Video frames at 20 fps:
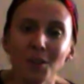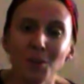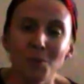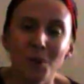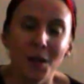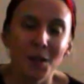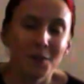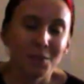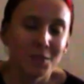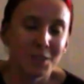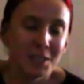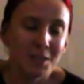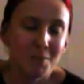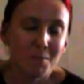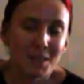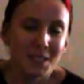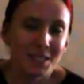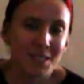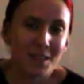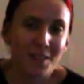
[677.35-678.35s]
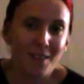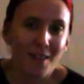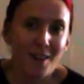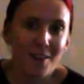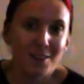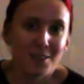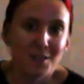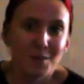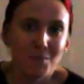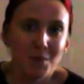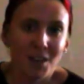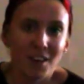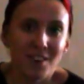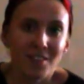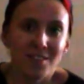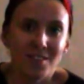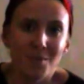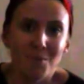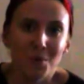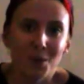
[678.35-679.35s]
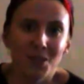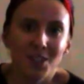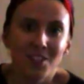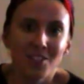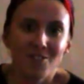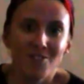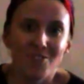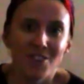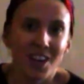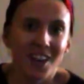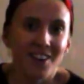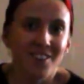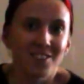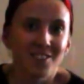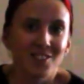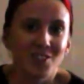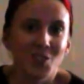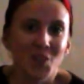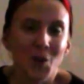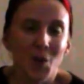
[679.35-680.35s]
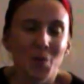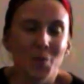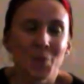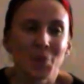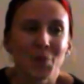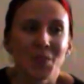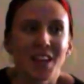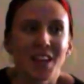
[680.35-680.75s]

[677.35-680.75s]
It really means a lot to me to build this channel. So